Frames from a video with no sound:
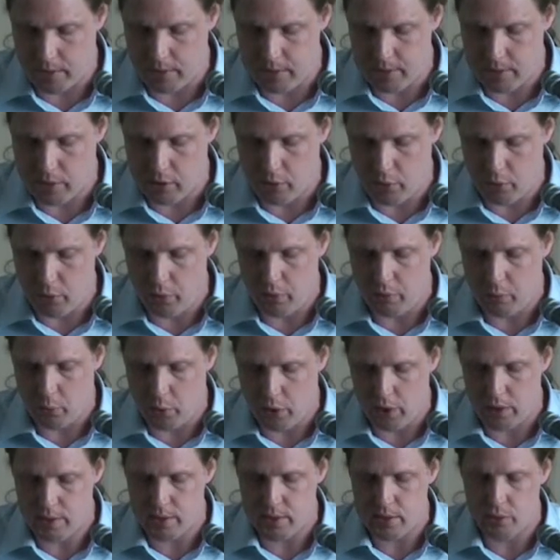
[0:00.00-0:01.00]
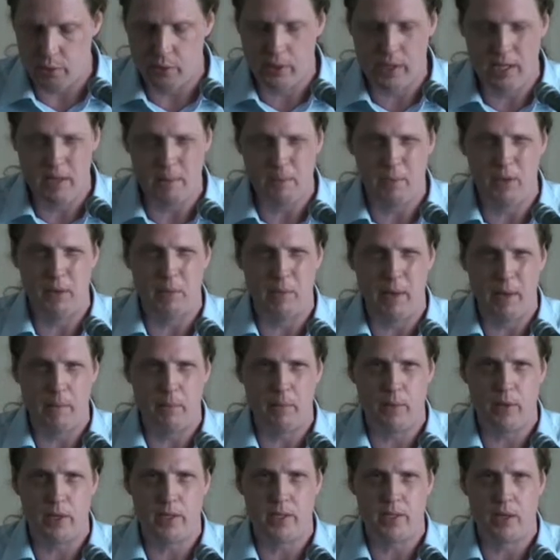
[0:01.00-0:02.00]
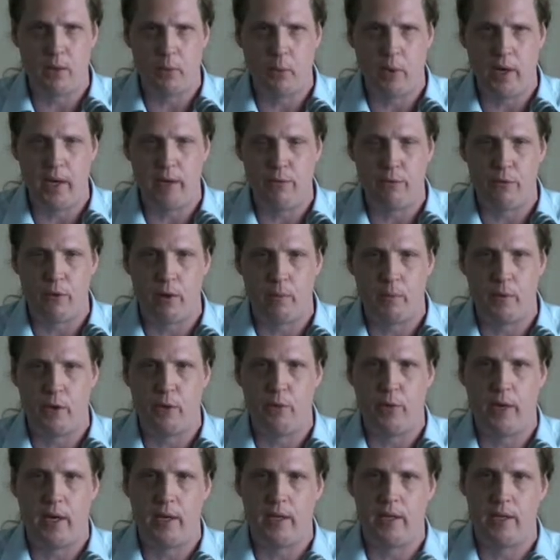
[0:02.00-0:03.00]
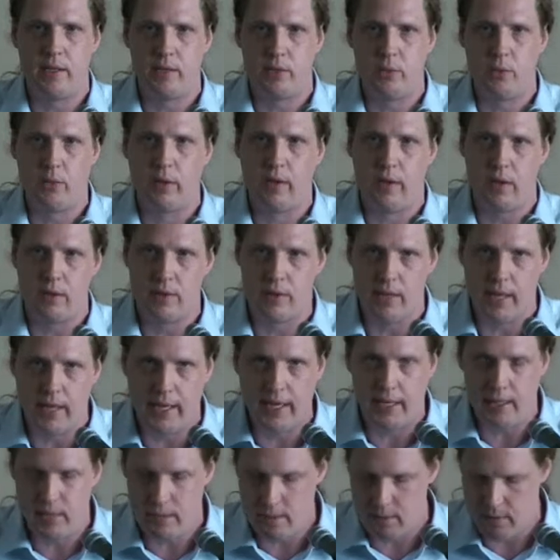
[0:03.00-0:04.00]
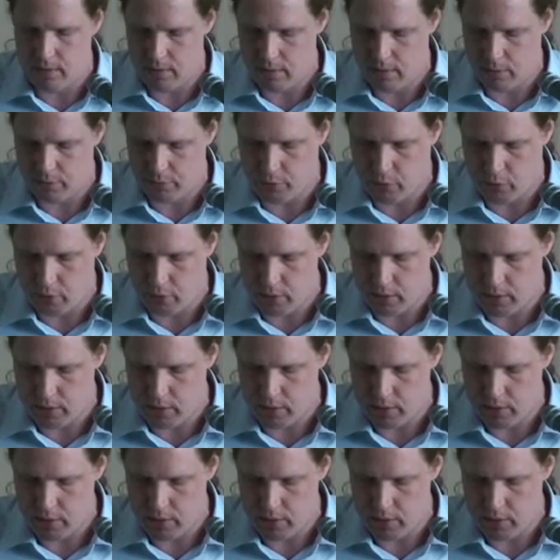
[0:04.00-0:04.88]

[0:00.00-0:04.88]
The goal was to keep the members away from the run in 2008, of course.